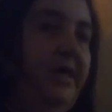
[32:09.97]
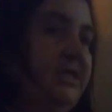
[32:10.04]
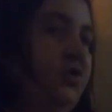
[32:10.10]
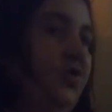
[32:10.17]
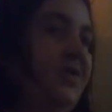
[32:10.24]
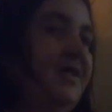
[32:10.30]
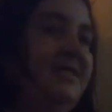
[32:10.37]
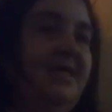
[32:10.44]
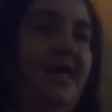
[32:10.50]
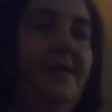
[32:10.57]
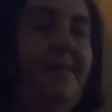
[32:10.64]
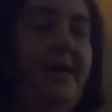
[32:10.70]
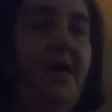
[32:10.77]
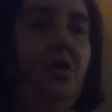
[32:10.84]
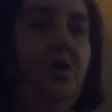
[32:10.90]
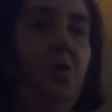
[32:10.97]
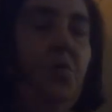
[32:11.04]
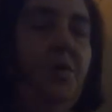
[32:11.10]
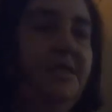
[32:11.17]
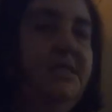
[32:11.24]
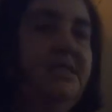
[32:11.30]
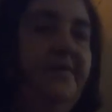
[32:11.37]
It's not the same angle
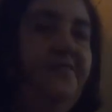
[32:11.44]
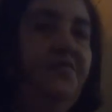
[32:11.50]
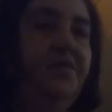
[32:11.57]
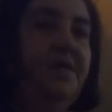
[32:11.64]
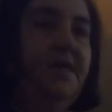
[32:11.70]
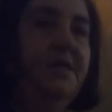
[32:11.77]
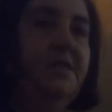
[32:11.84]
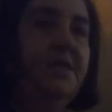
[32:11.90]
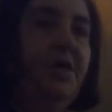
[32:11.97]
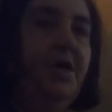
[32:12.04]
it was several years